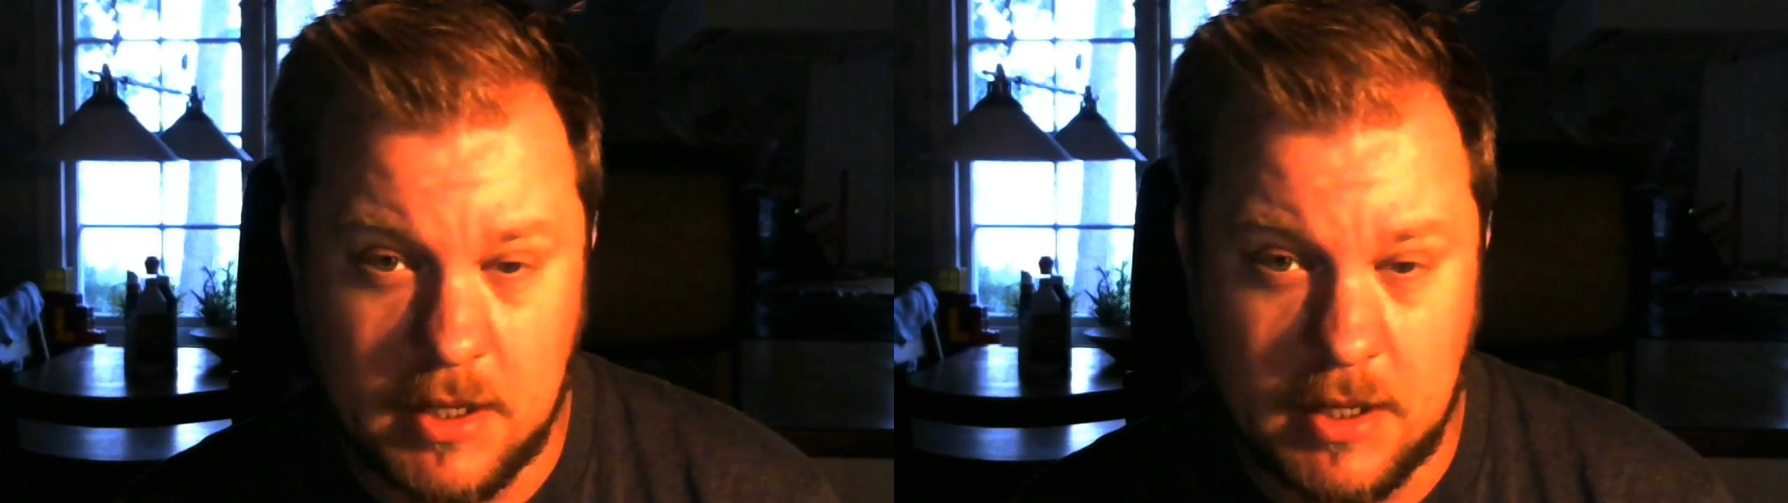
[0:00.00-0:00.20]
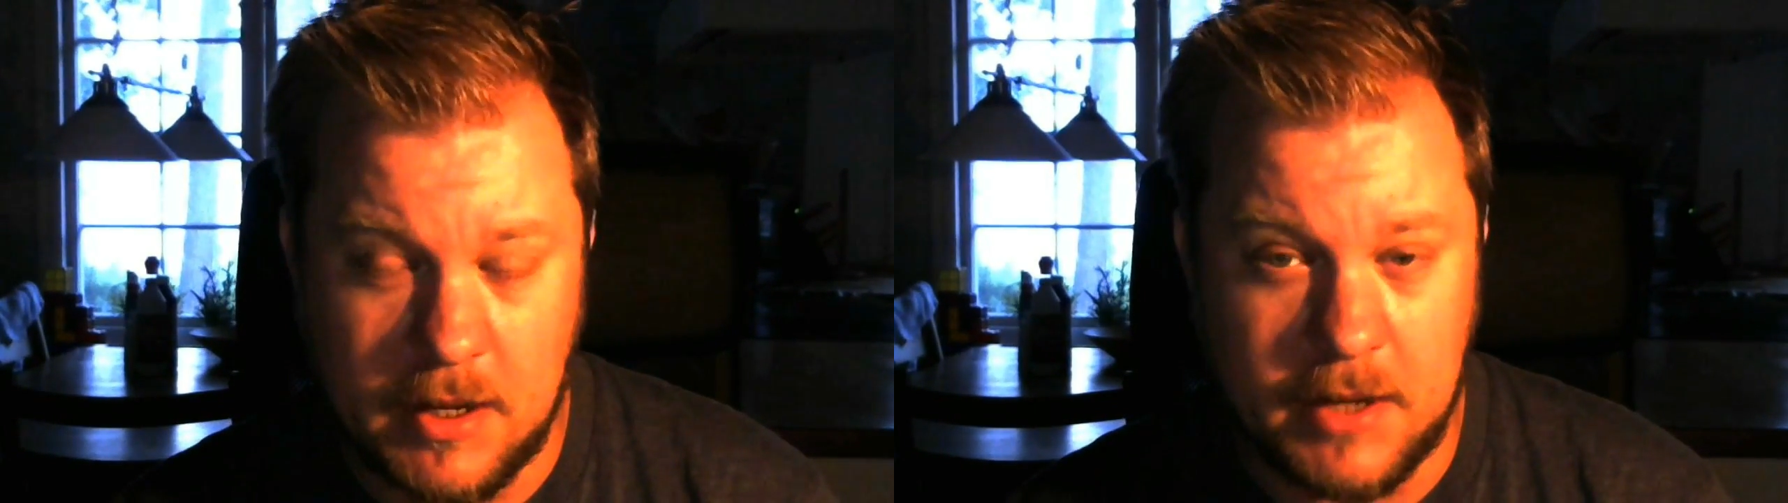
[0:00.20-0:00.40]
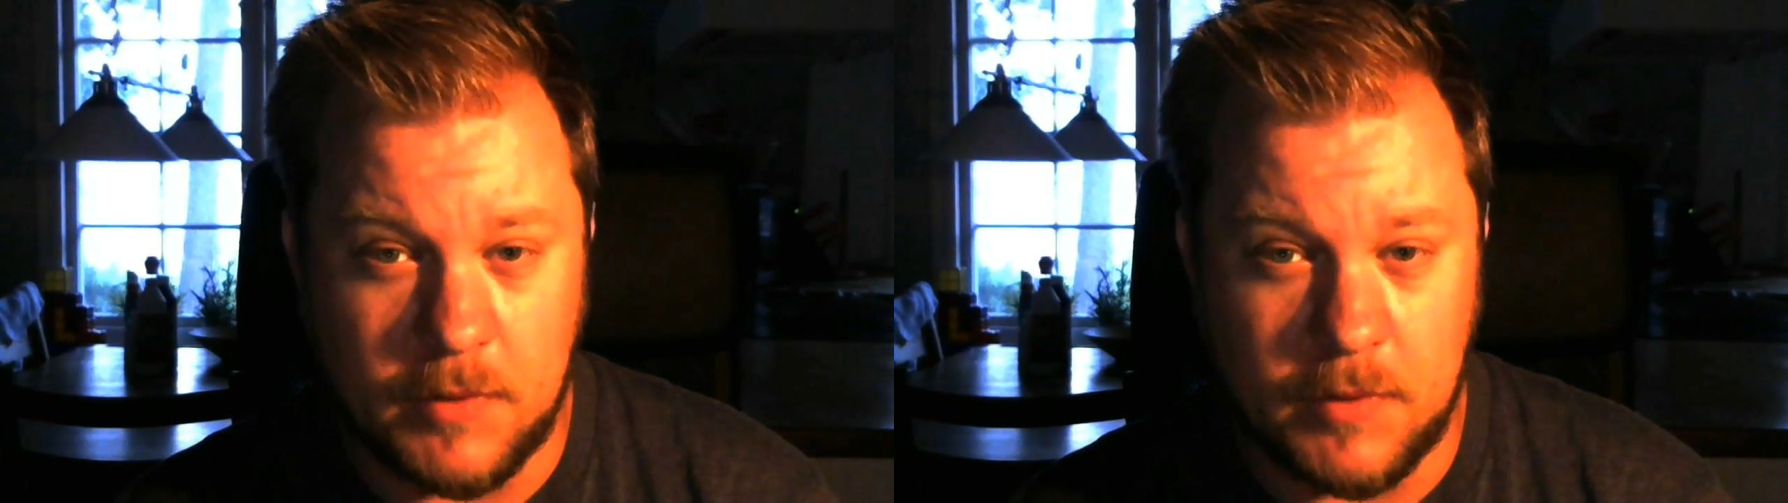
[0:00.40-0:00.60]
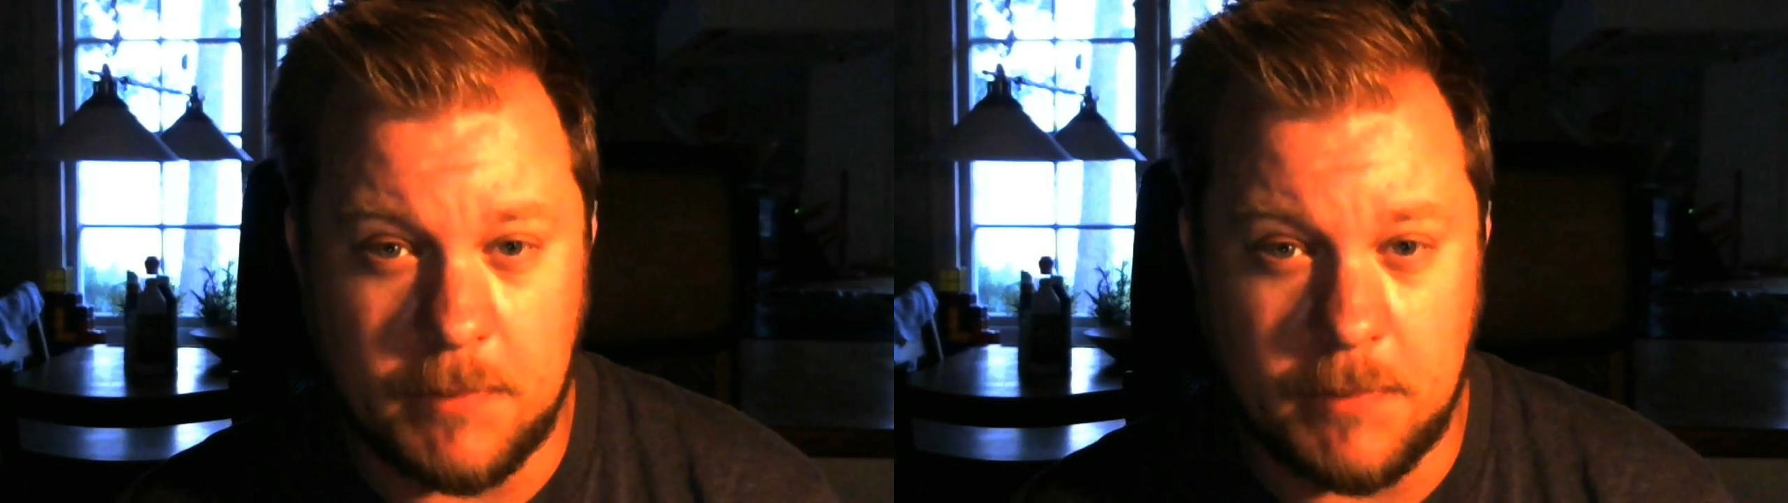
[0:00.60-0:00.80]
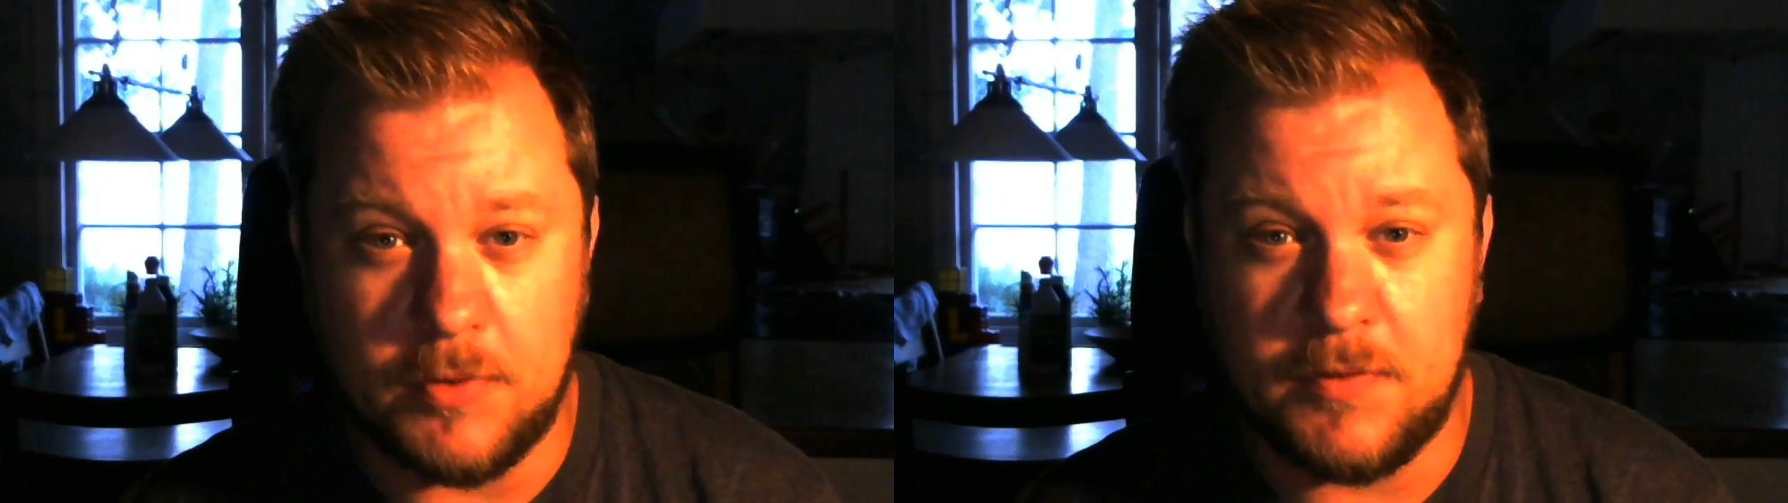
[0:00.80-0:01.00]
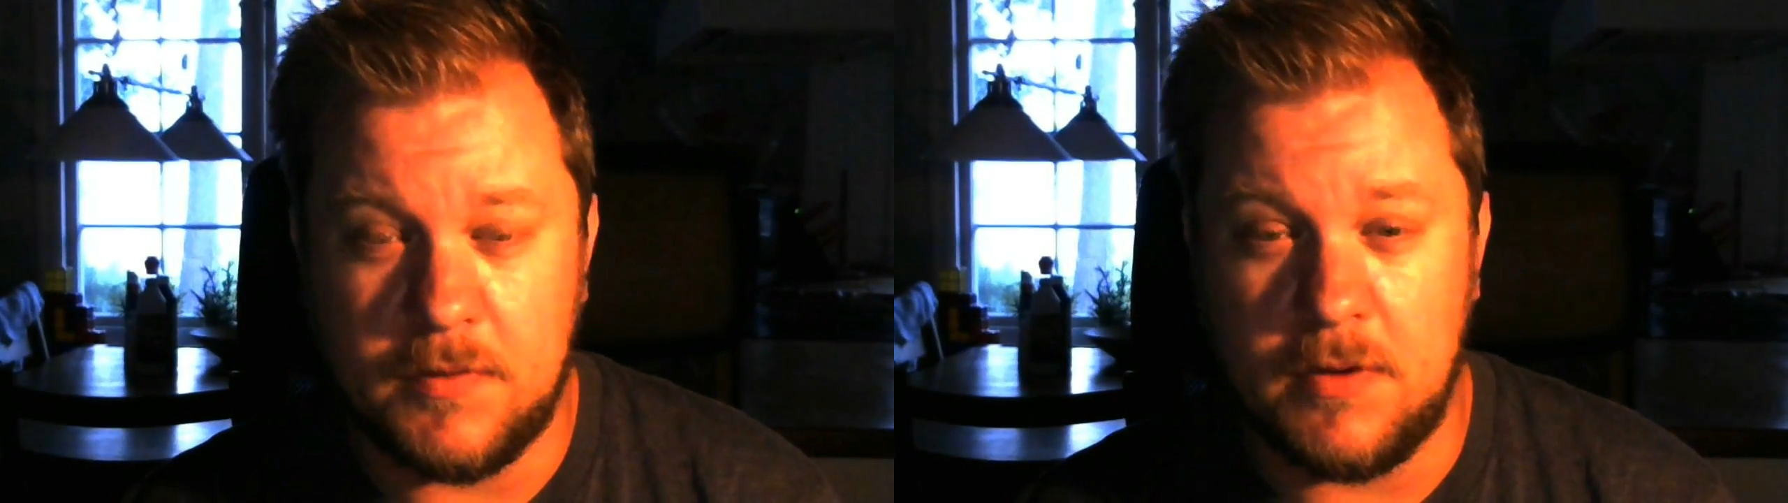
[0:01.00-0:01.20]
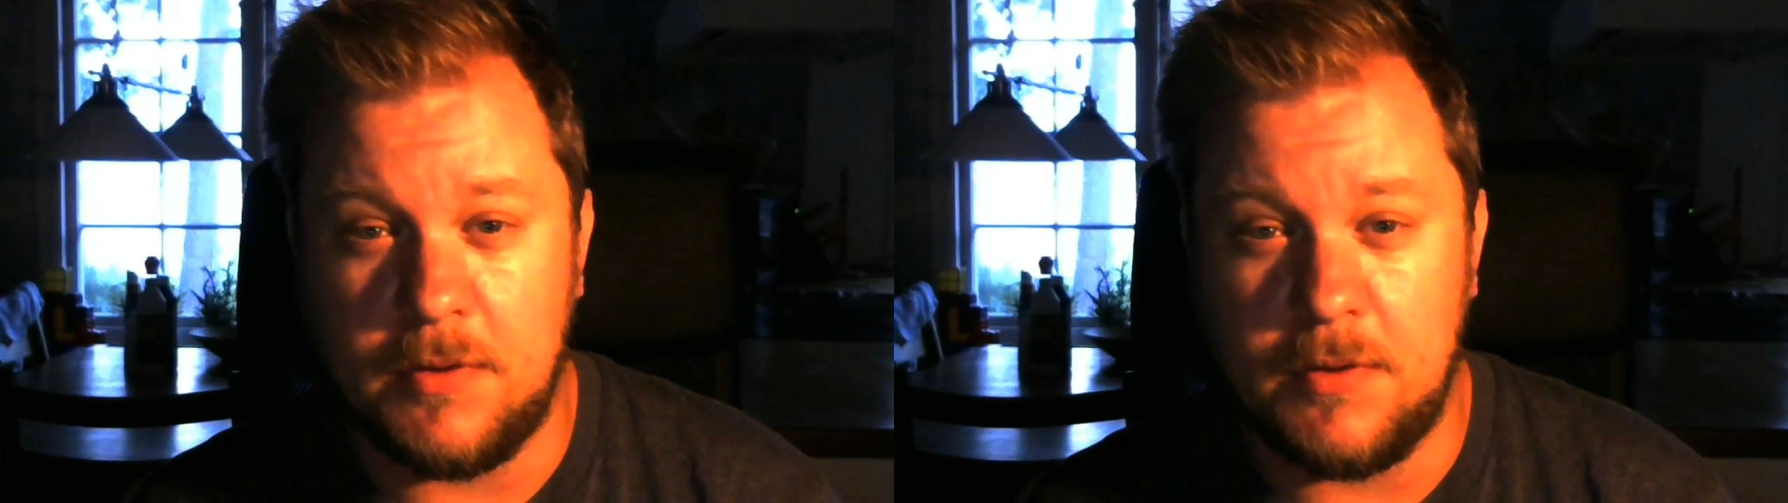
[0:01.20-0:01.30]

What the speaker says: I only bought